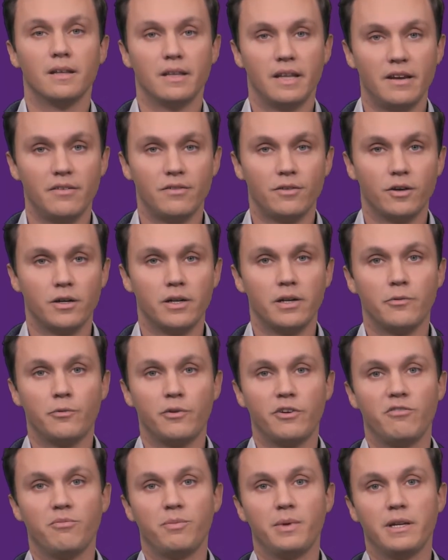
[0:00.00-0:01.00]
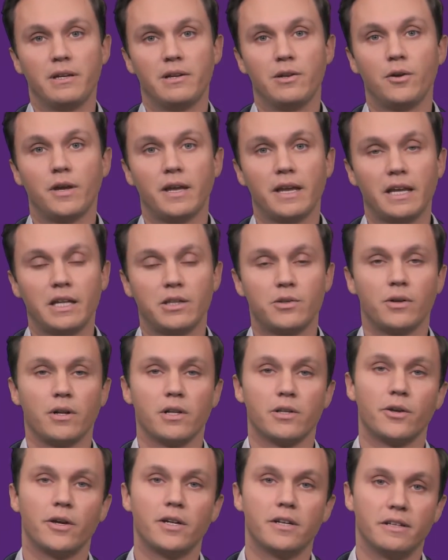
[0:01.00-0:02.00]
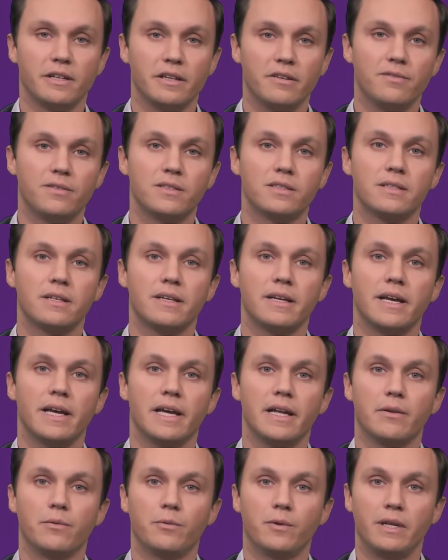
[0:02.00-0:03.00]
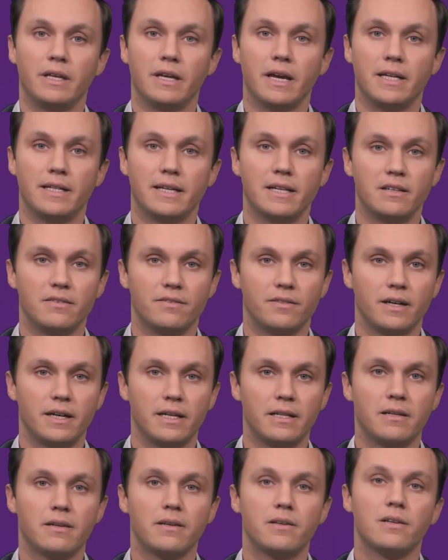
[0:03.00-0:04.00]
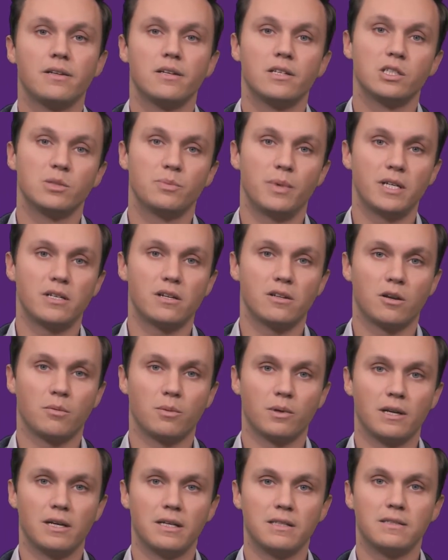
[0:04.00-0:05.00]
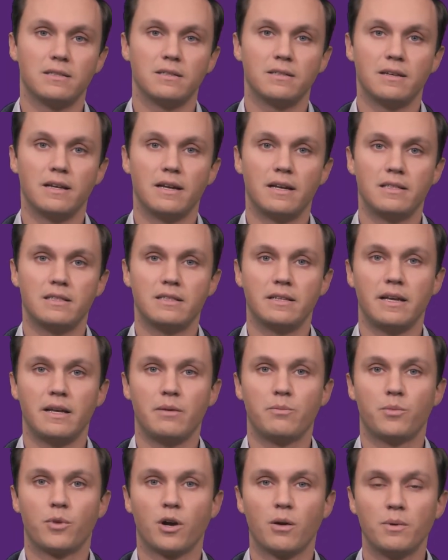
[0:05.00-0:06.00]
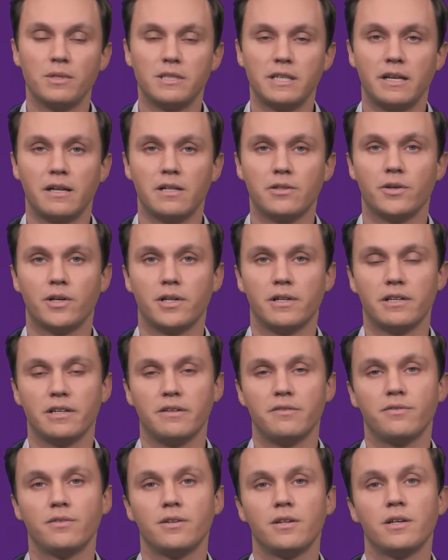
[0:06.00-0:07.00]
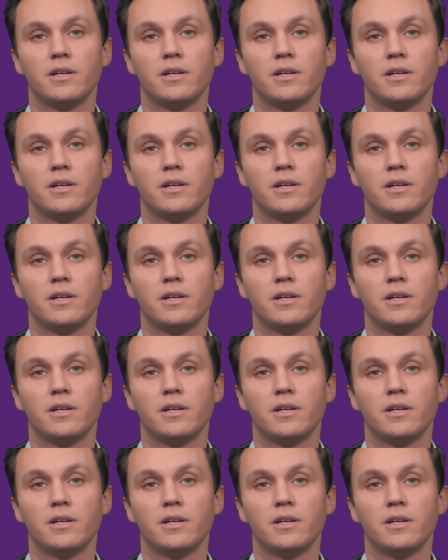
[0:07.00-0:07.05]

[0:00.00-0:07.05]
Therefore, we've been looking into alternatives and we identified spatial copulas as a promising alternative